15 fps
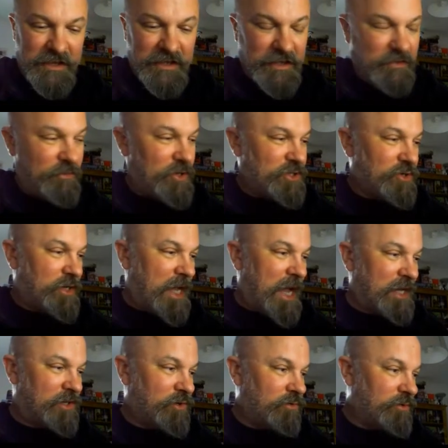What's your cat
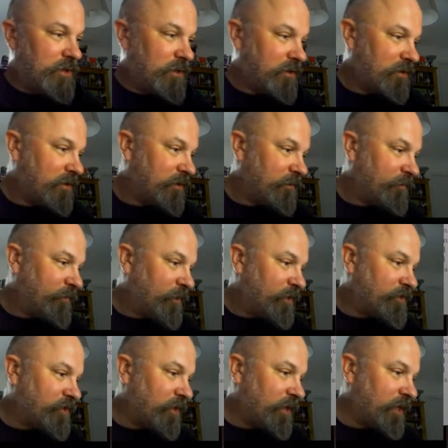called?
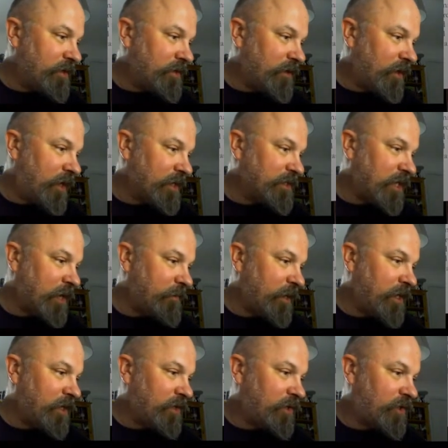Julian. Hi,
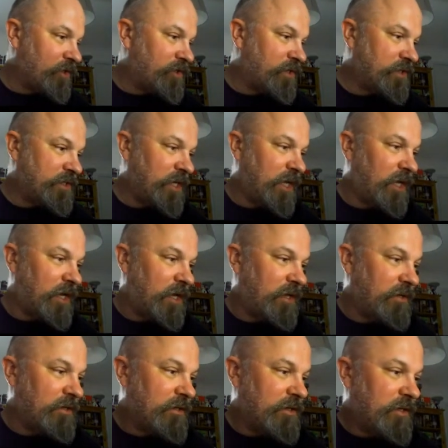Toby. Good to see you.
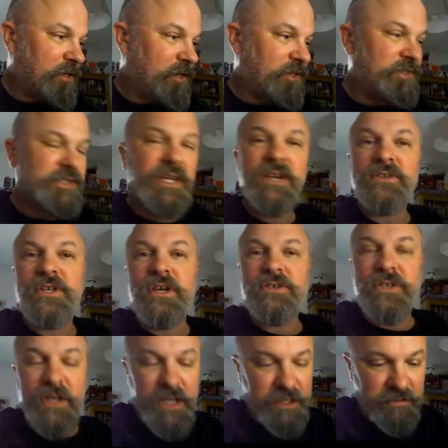Good to see you too,
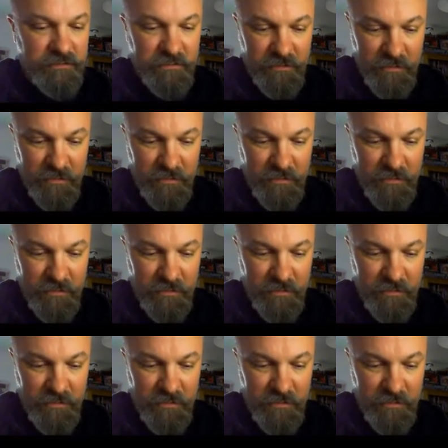Julian.